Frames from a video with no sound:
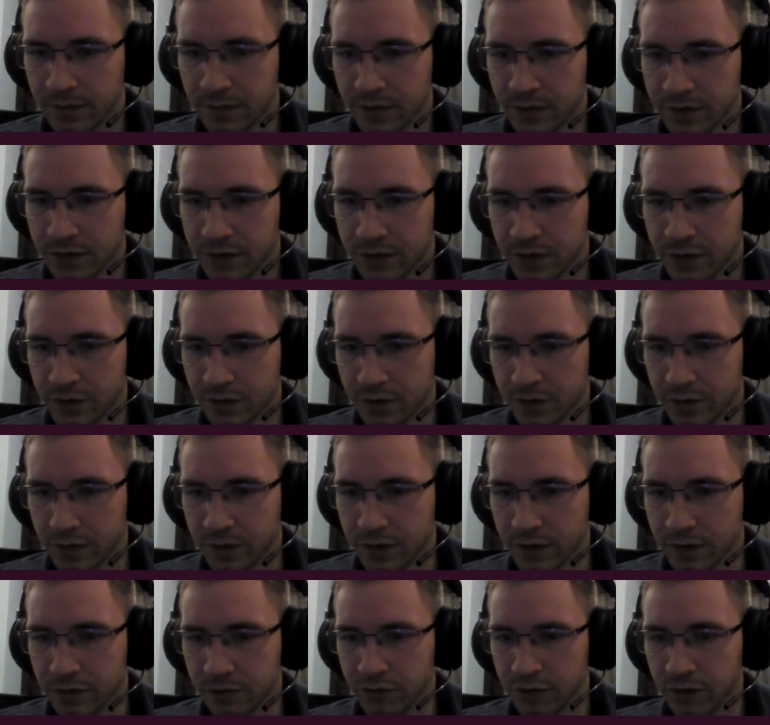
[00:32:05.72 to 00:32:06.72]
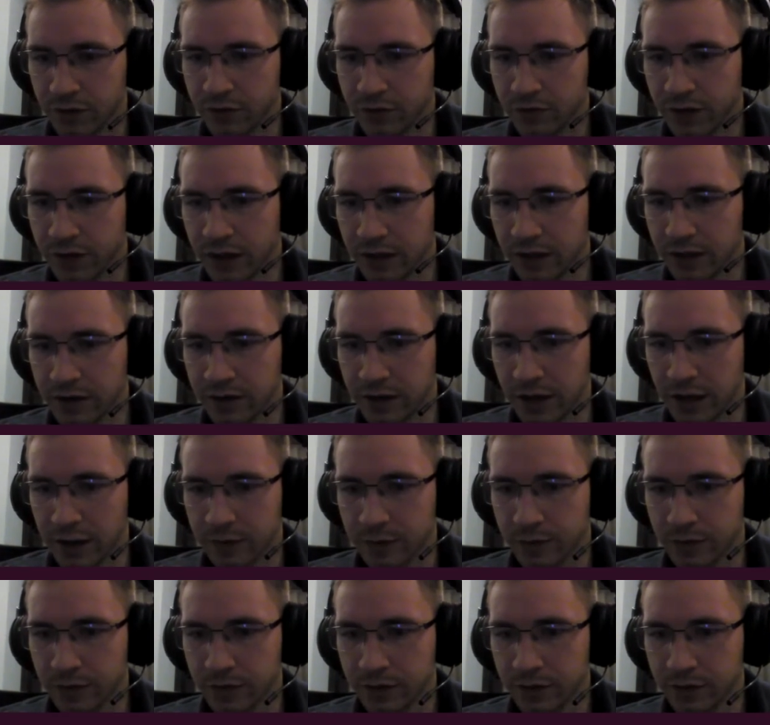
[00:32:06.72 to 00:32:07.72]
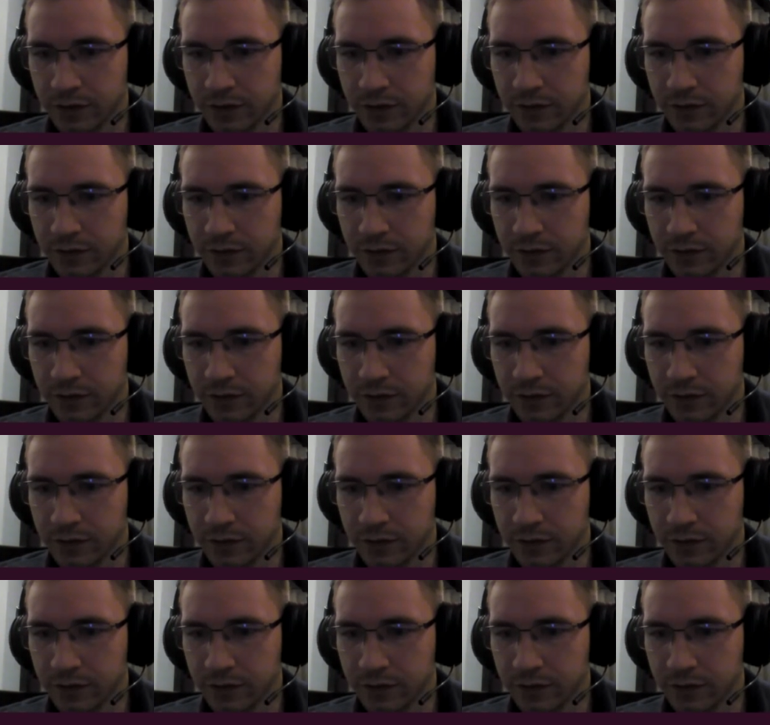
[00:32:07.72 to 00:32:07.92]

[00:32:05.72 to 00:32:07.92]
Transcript: So I'm gonna recreate the network.